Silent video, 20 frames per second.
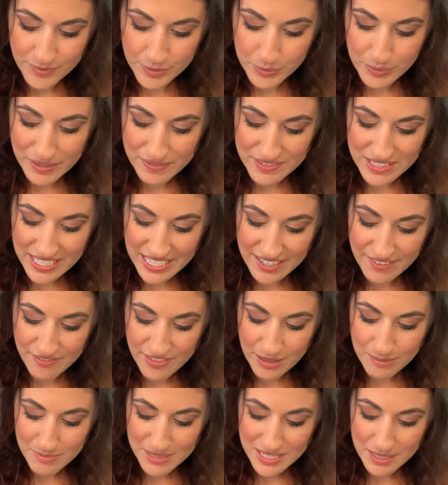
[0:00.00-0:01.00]
We have to give
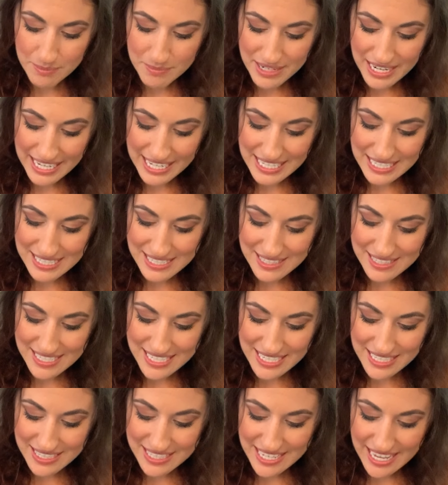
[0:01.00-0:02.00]
them some nice
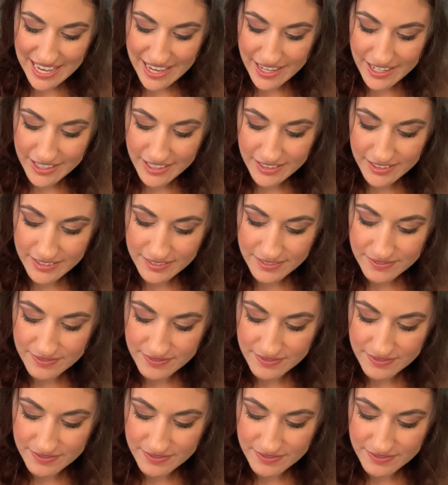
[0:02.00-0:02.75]
detail.